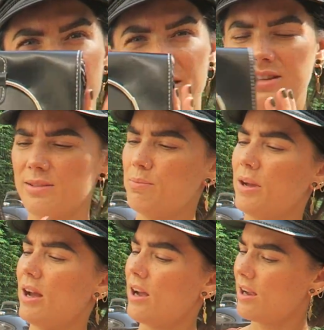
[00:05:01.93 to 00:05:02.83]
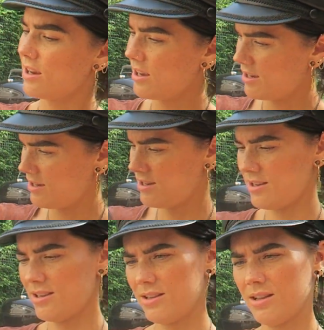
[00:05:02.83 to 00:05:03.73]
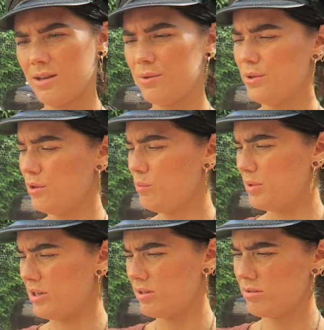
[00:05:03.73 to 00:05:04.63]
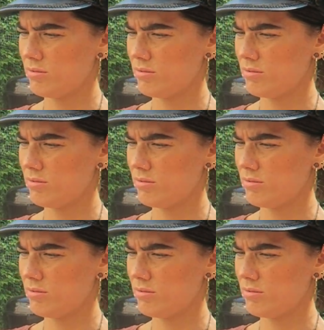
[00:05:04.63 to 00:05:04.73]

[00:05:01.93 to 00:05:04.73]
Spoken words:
This bag. How do you open it?